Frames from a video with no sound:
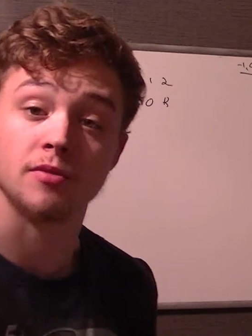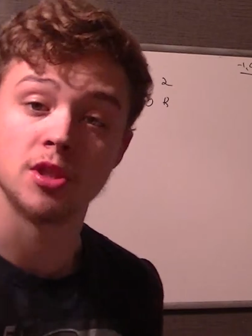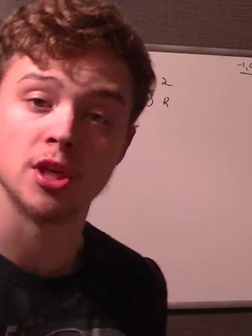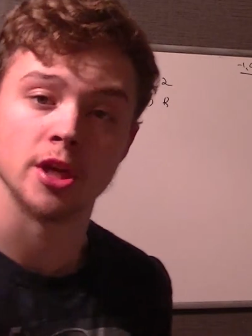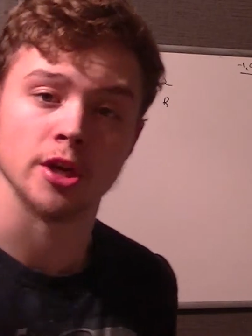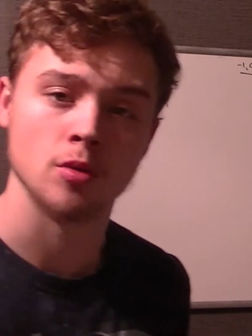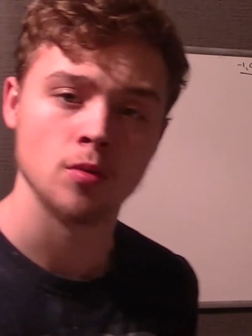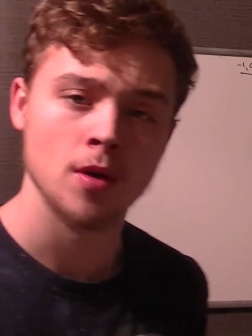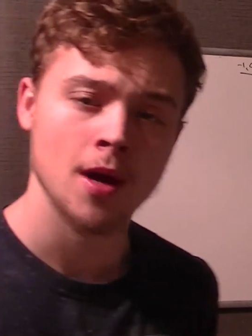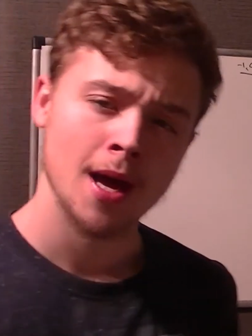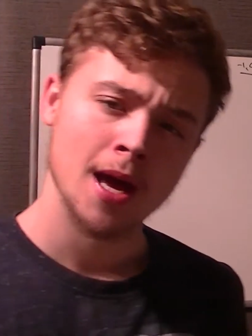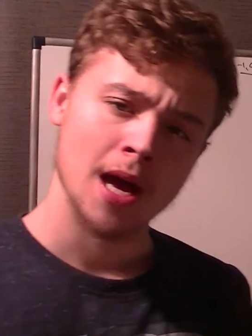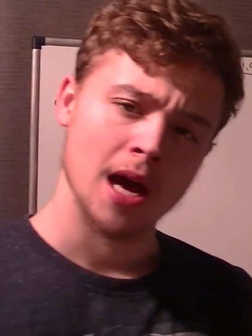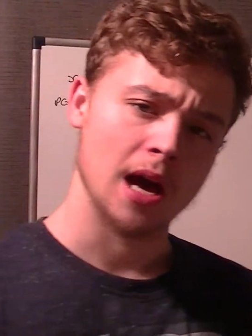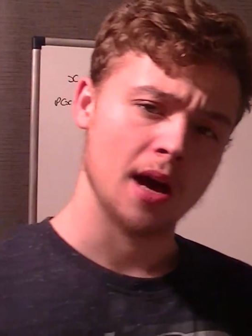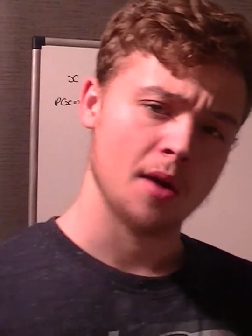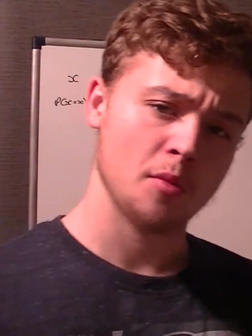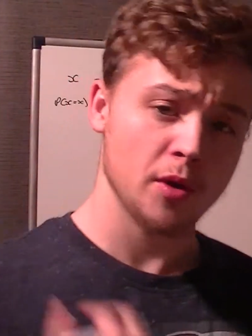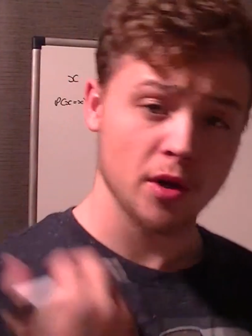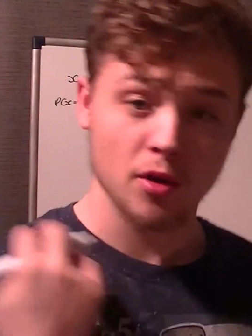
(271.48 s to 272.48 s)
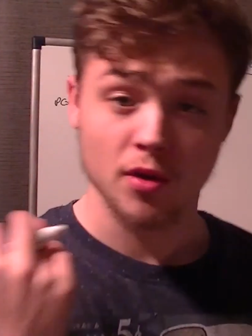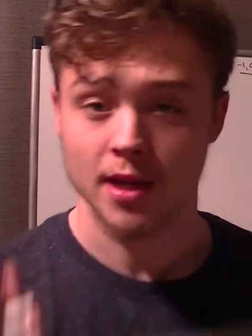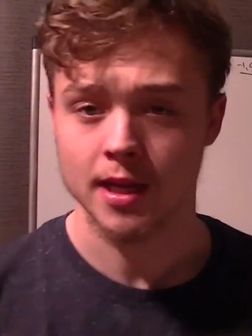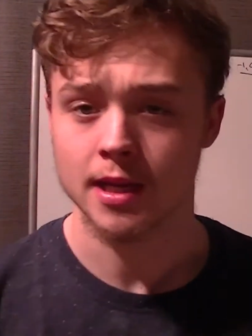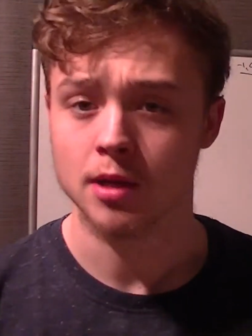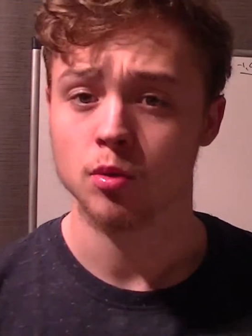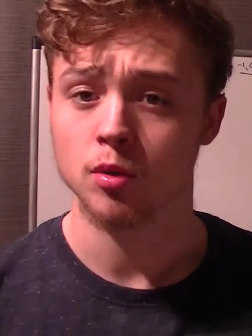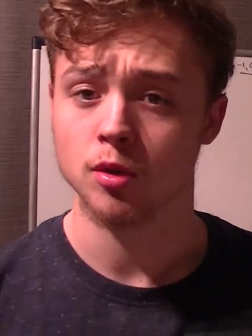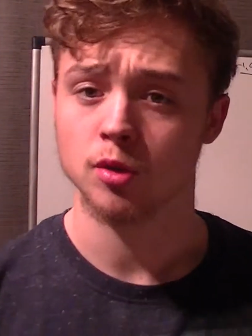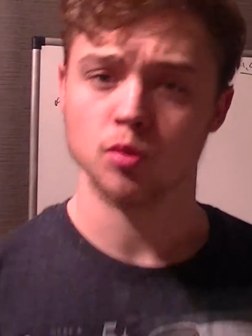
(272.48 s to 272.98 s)
of 2, we know that
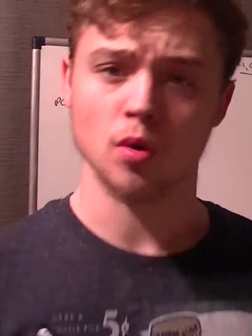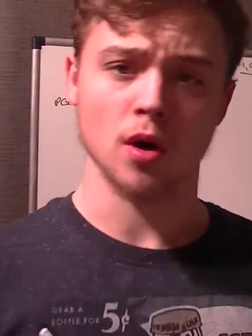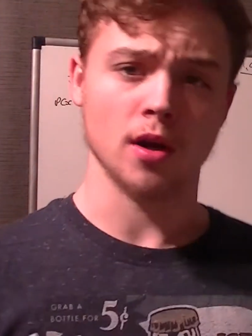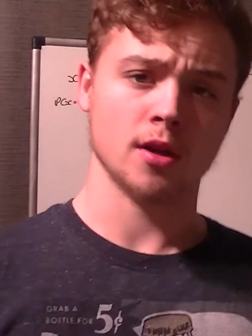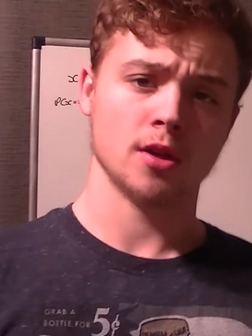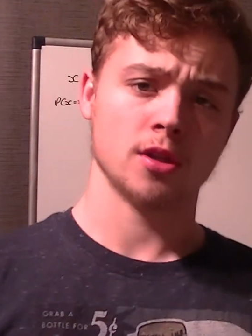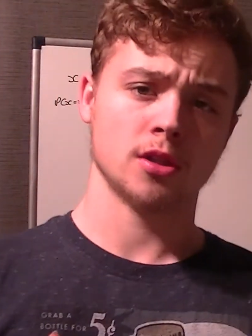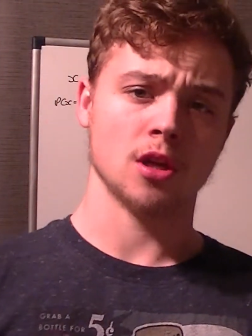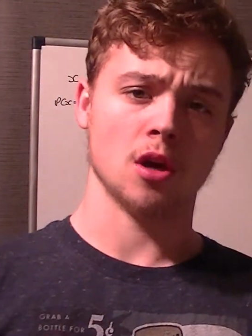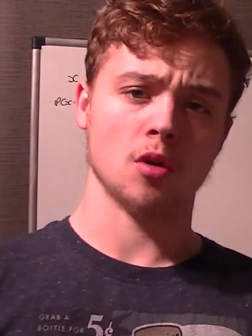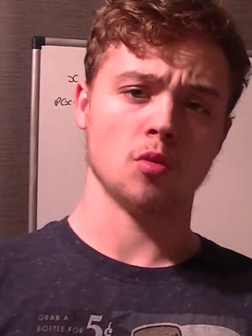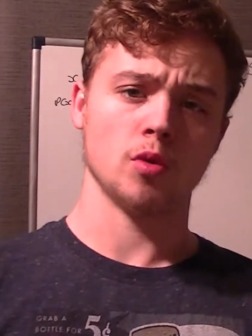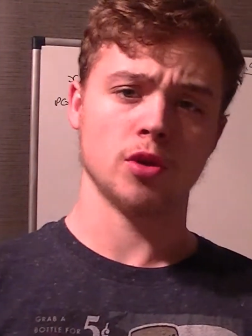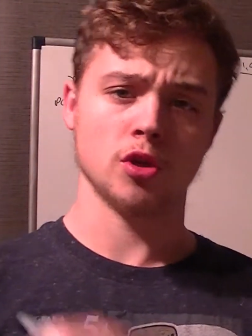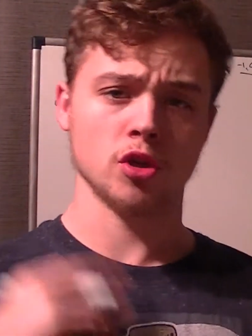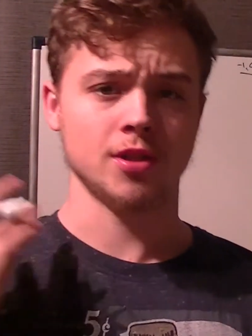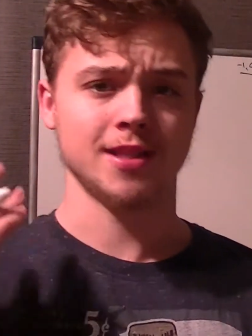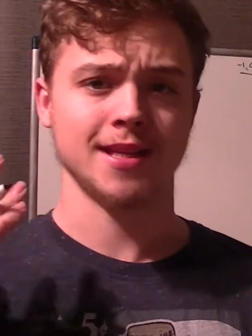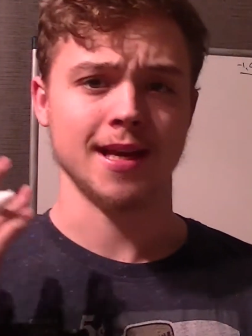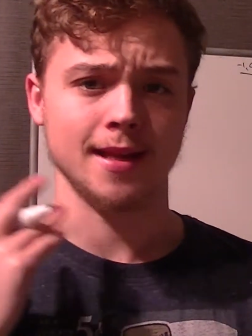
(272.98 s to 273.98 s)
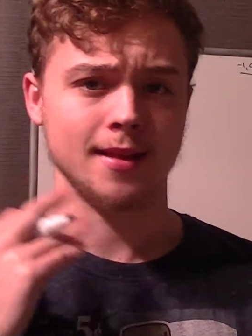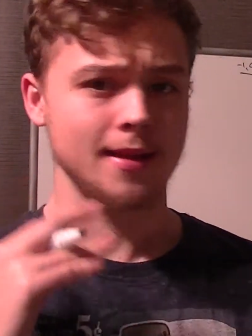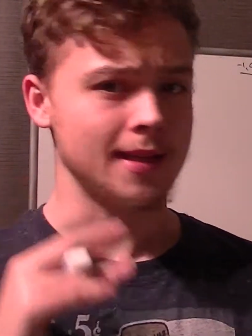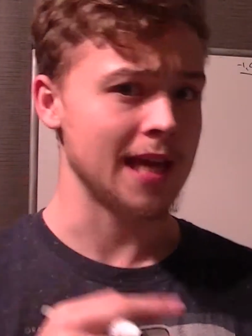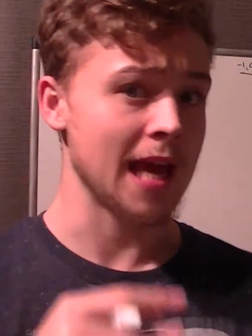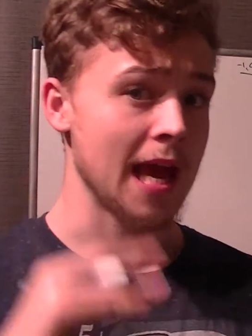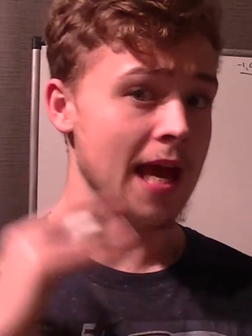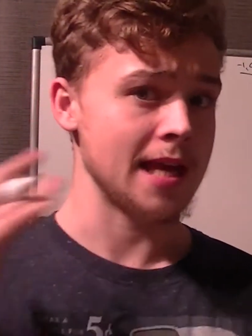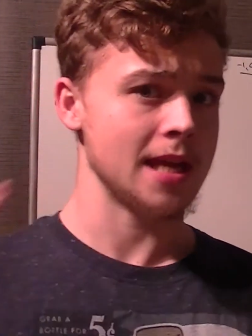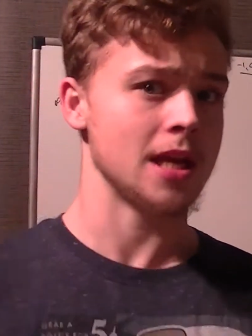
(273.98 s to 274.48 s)
equals 1, so we just say
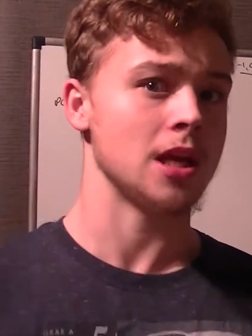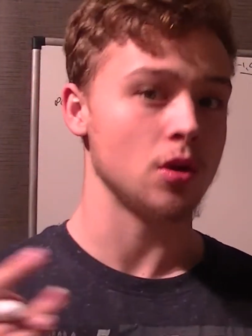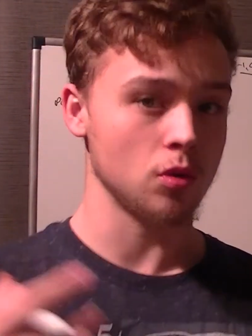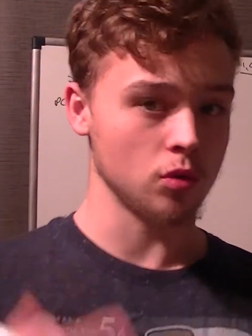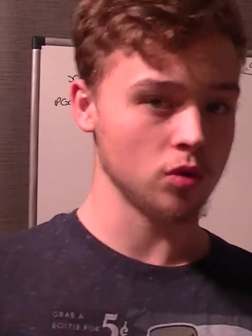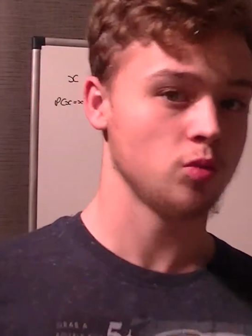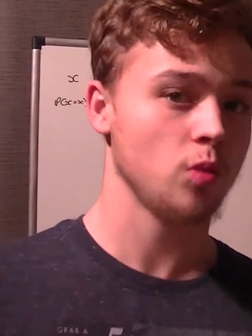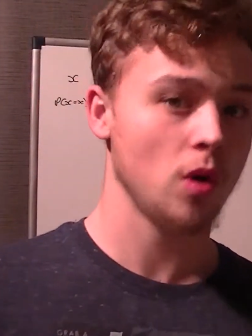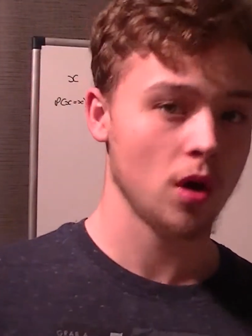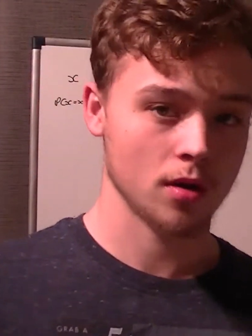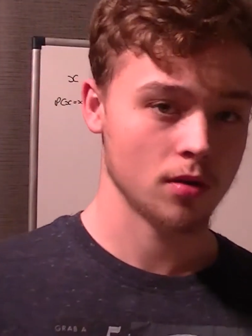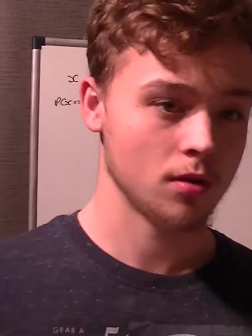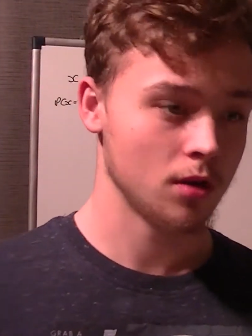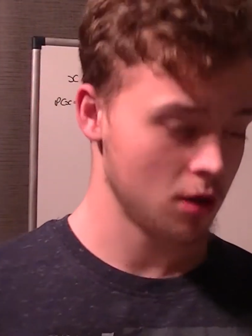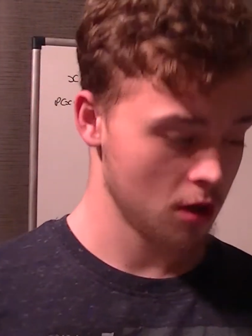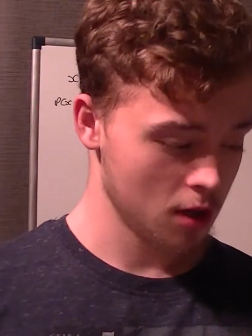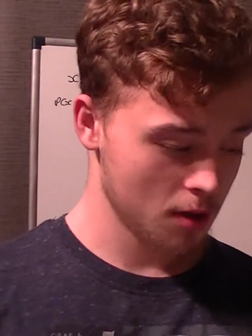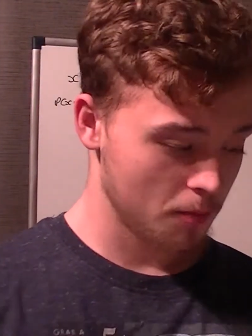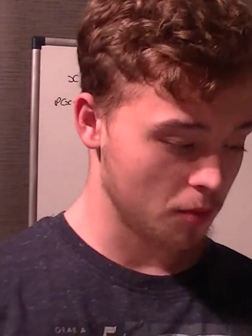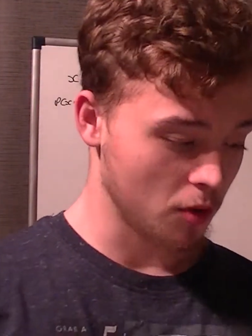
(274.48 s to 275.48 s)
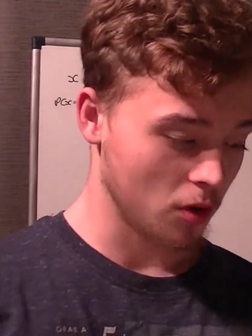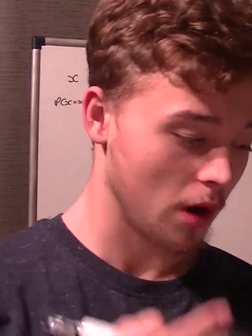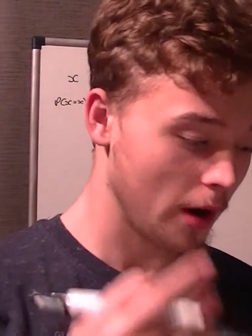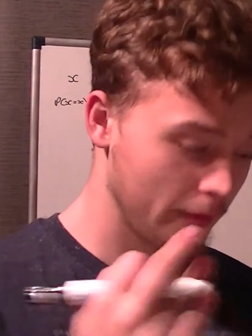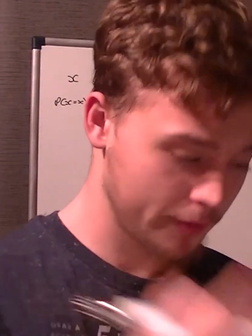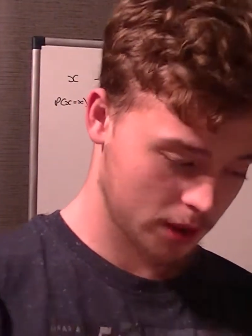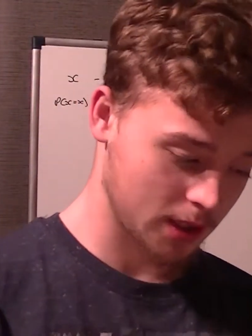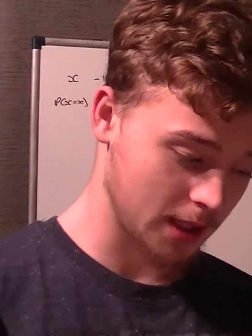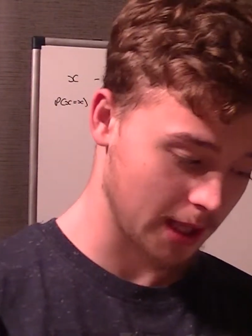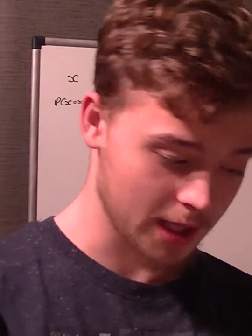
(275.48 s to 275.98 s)
k equals 1. But
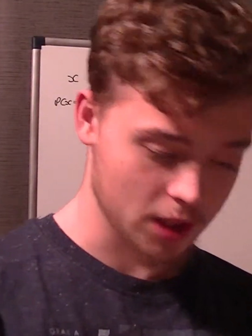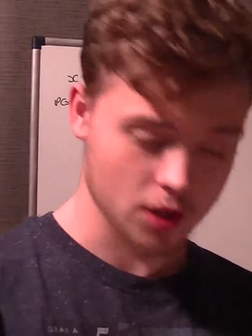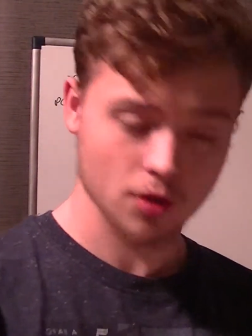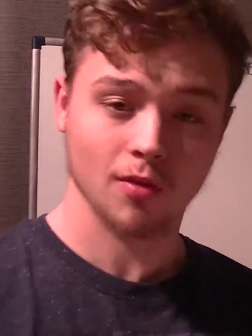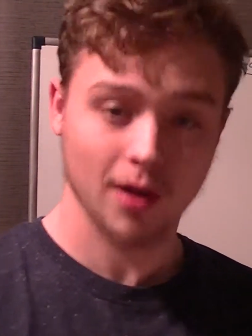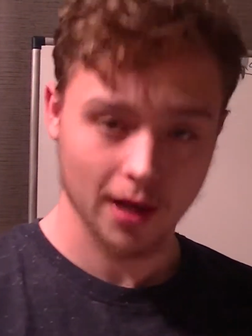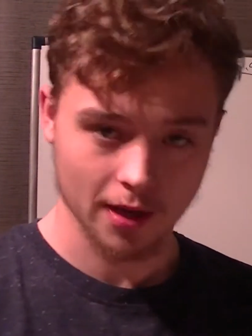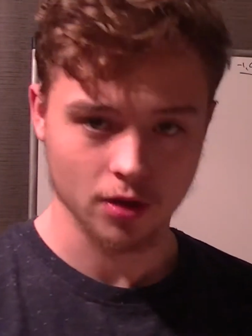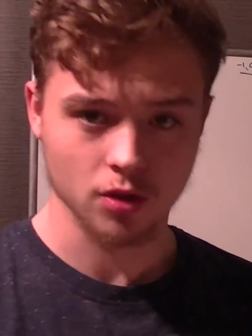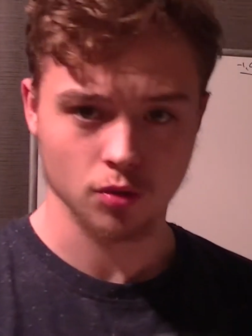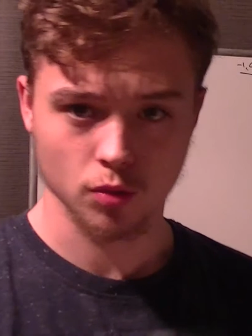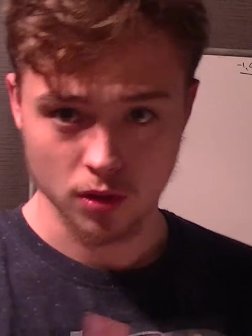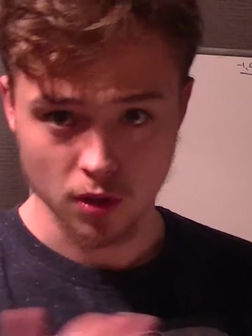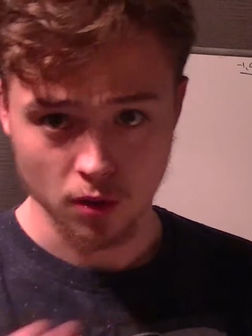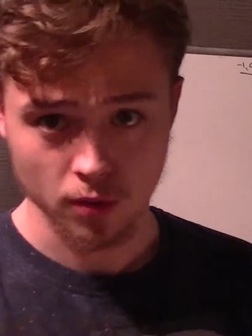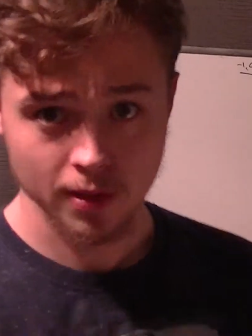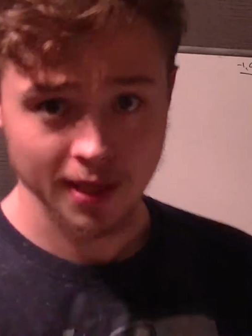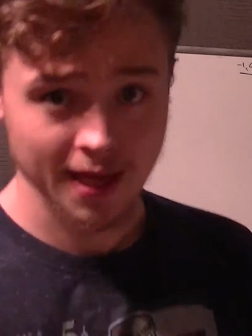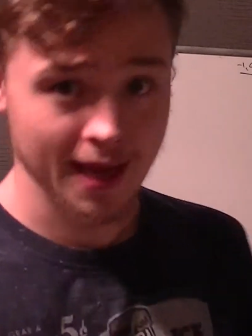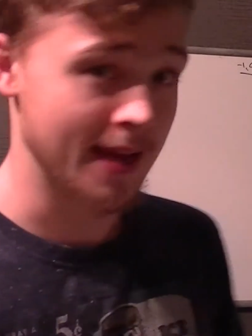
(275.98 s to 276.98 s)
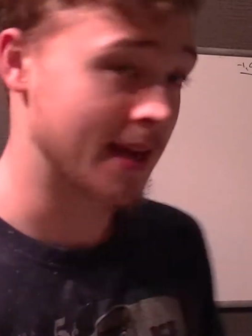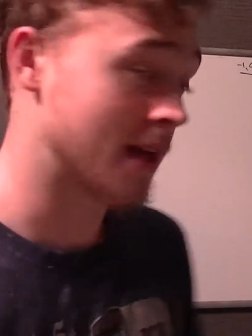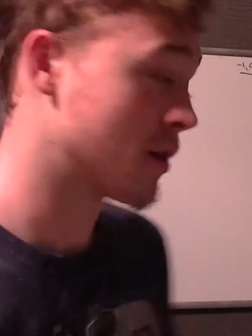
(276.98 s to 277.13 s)
obviously that's not right, because we're told k